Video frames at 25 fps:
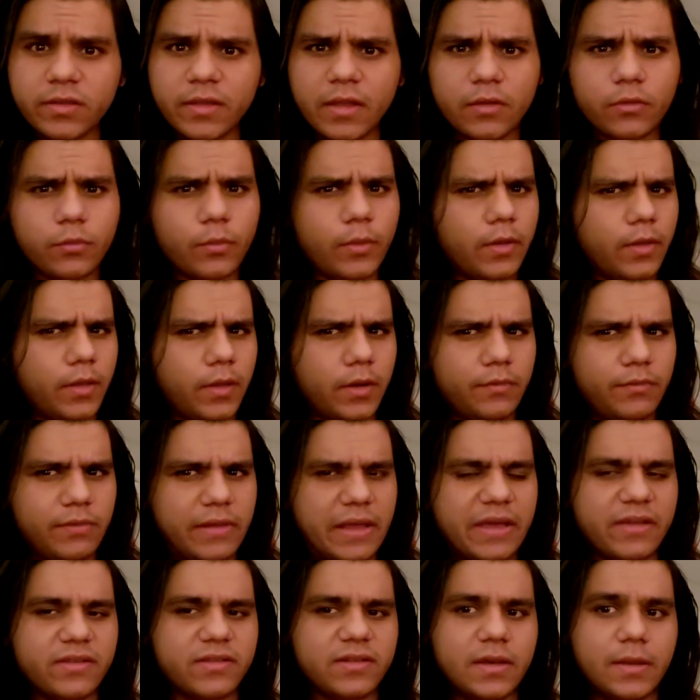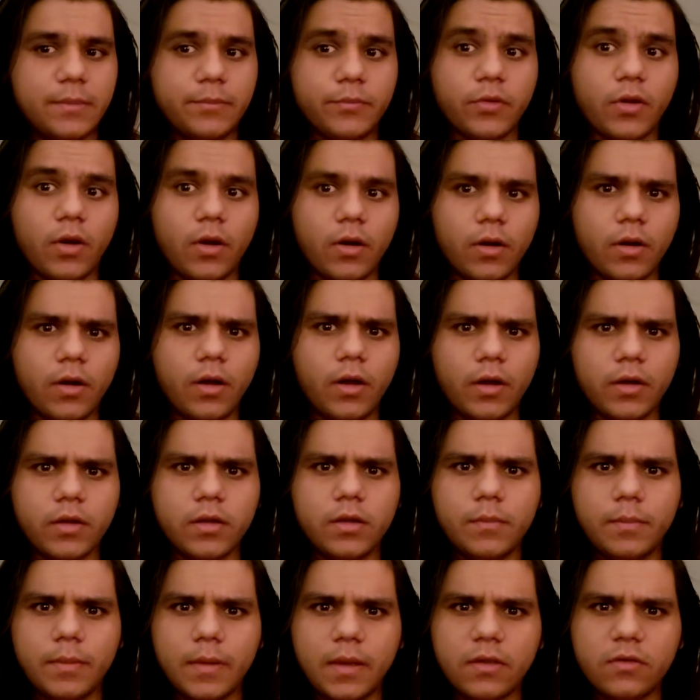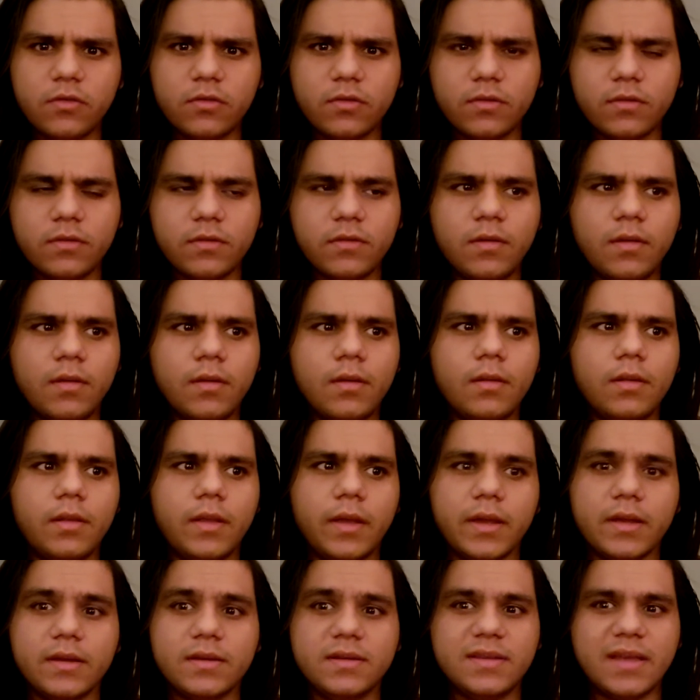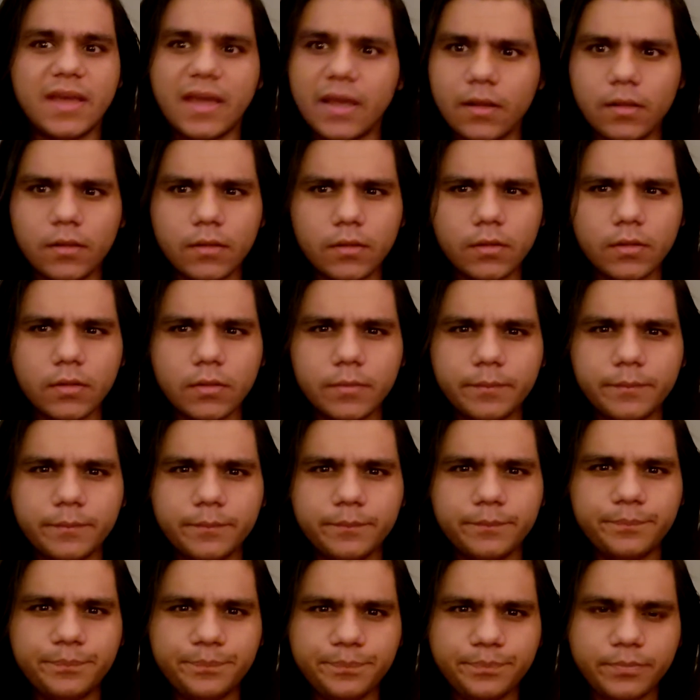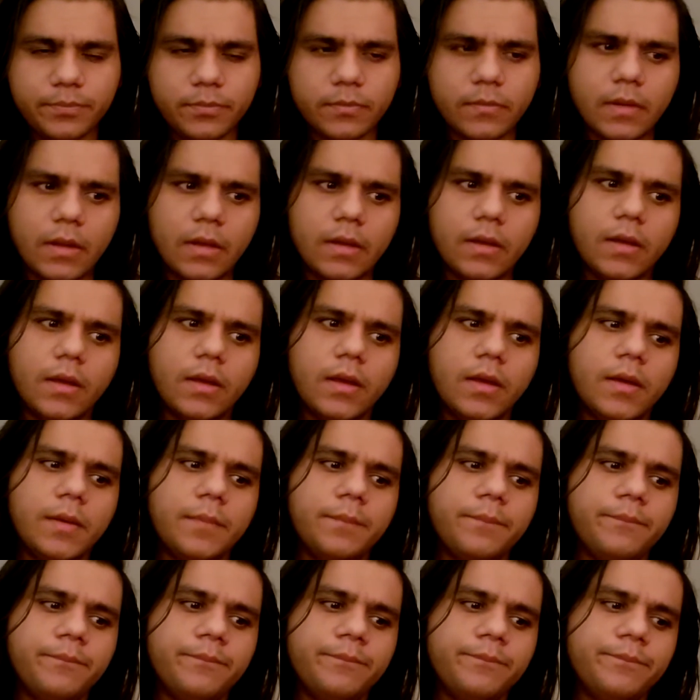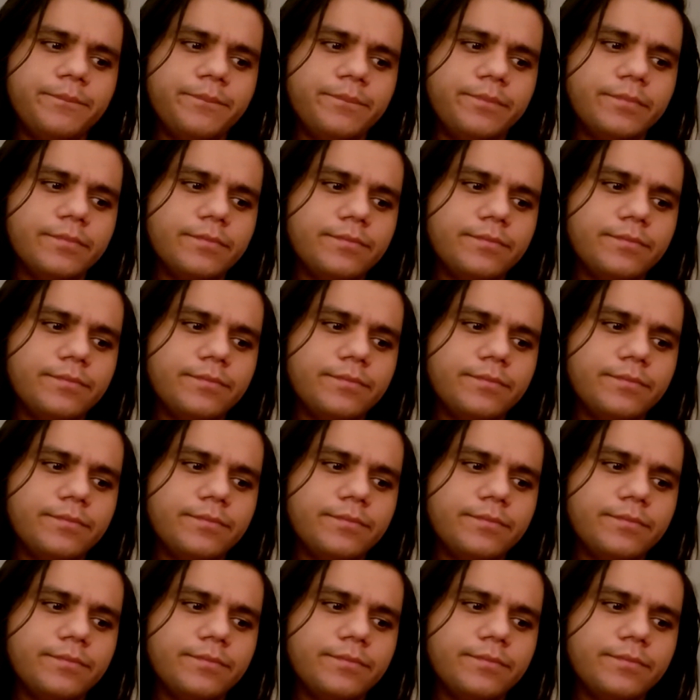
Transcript: That's why a lot of last names are occupations, like Taylor, um,